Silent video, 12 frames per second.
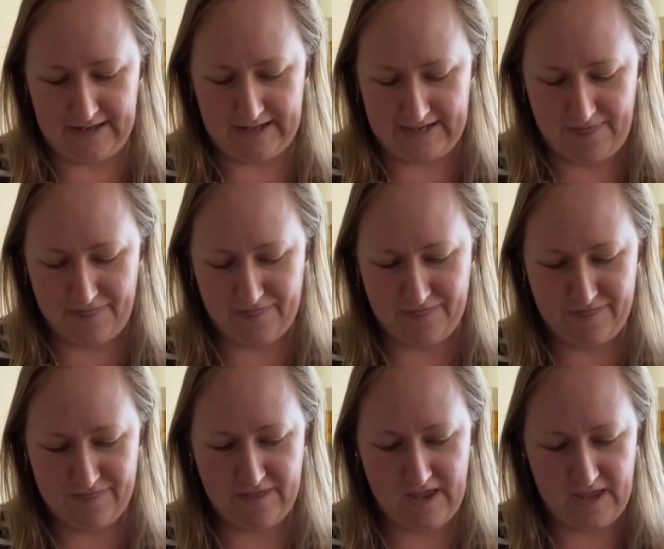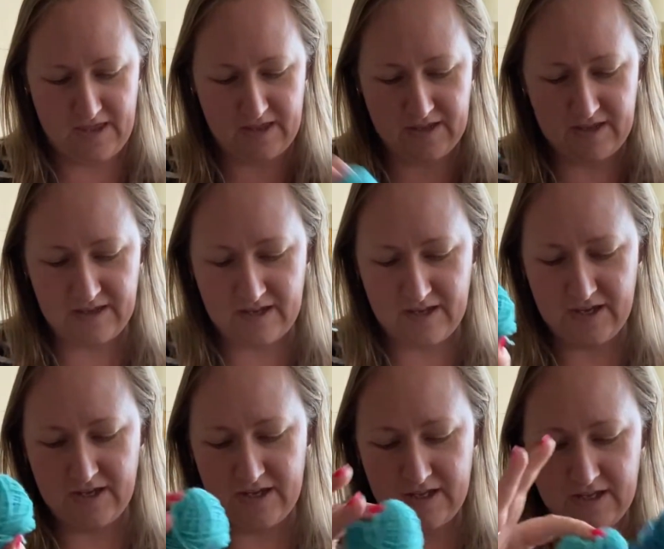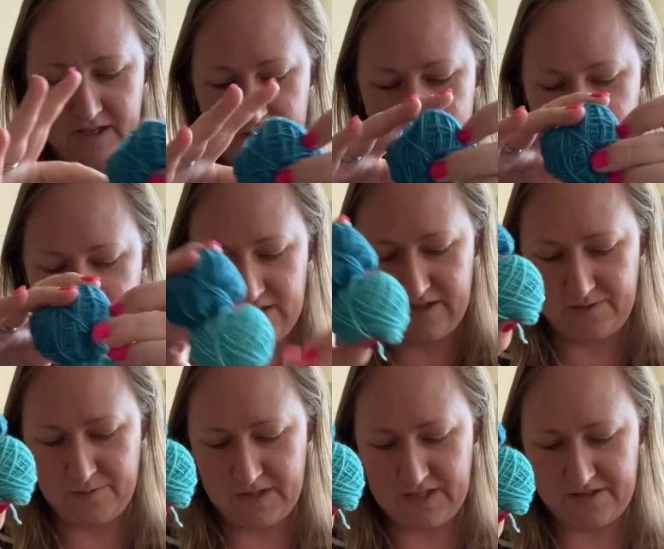I think this one,